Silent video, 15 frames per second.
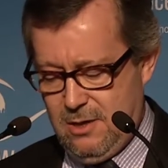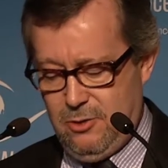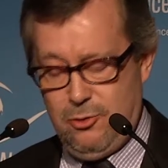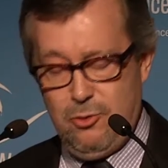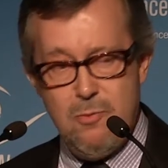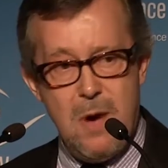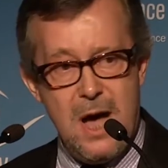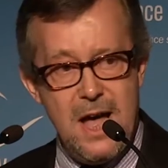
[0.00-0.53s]

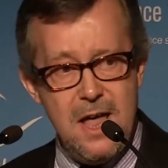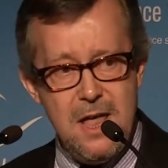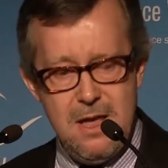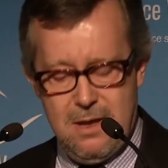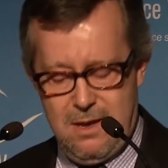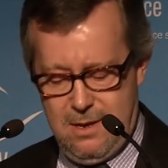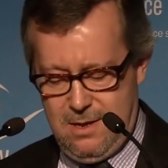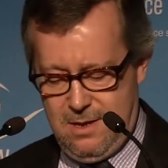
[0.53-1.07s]
to buy
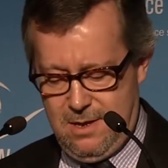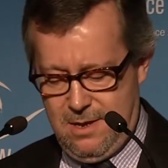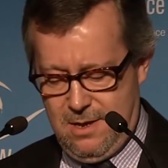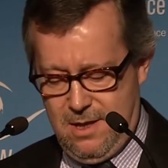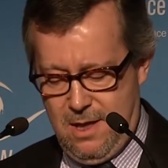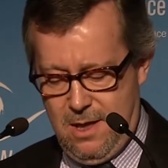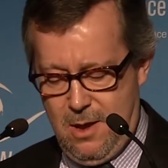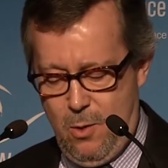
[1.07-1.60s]

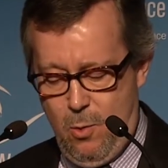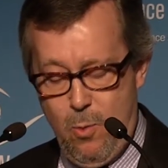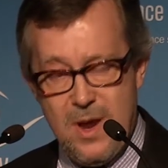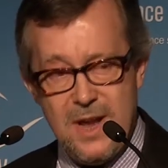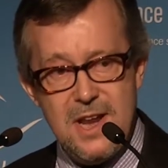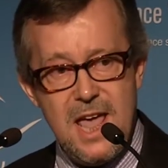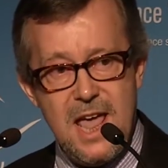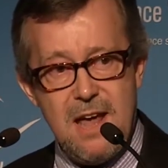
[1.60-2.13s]

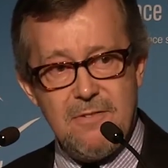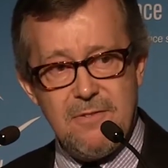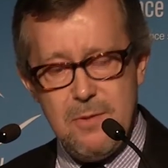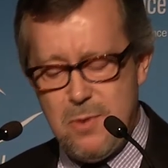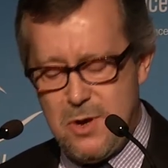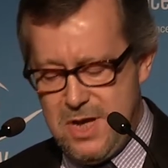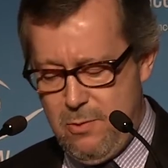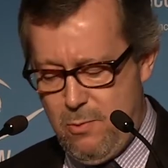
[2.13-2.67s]
when
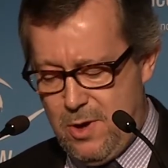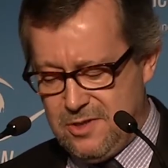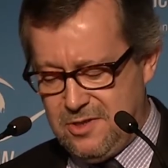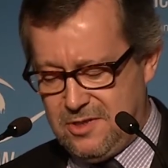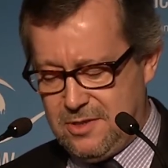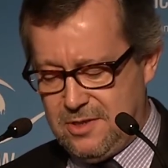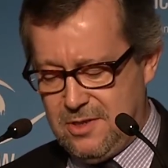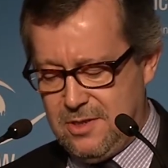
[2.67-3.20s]
everybody
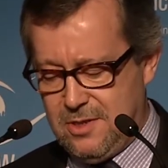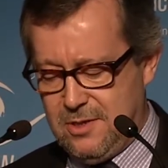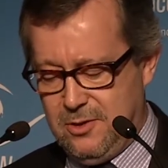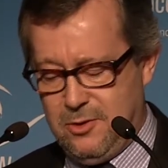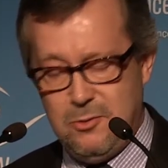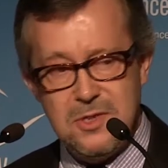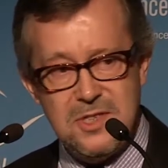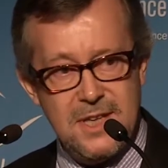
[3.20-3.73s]
wants
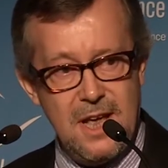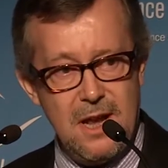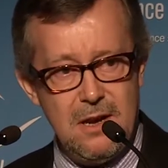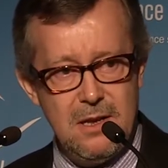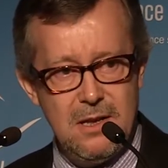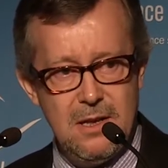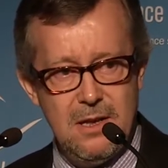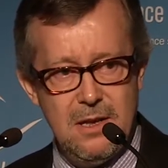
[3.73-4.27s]
to sell,
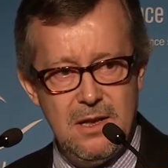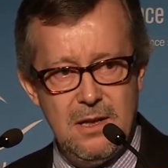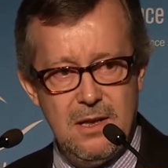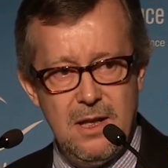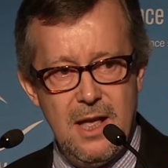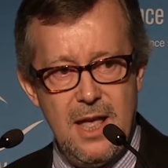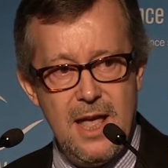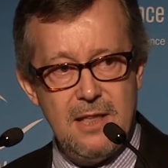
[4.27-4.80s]

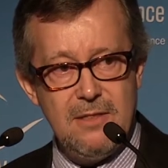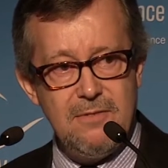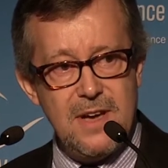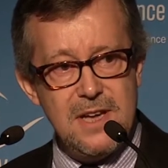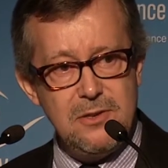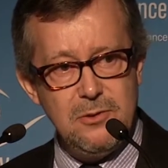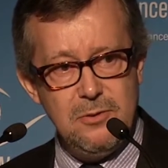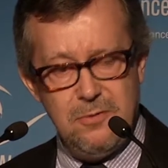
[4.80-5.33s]
and
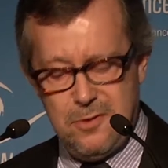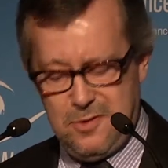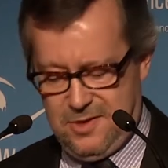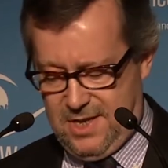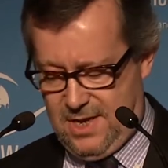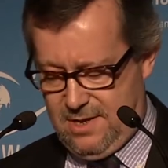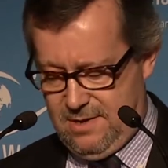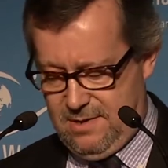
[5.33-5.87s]
vice versa.